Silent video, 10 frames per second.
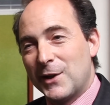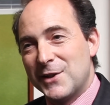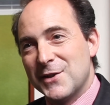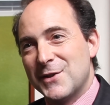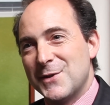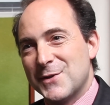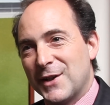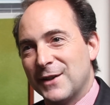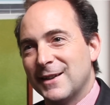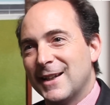money to do
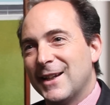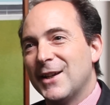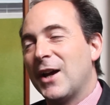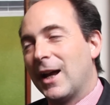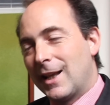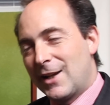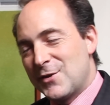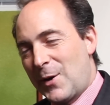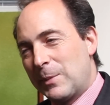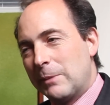so, and they
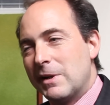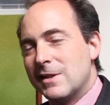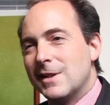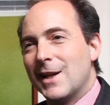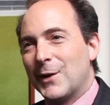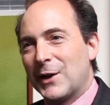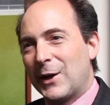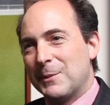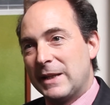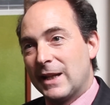supplemented their
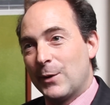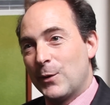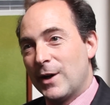income in that